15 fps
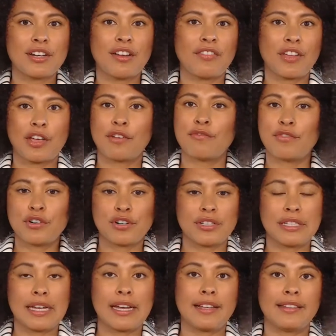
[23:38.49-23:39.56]
on the convert
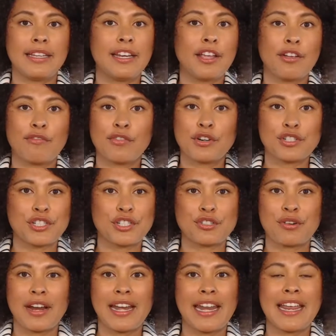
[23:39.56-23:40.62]
uh, lead conversion
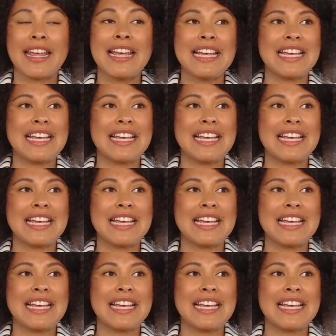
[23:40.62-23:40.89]
training.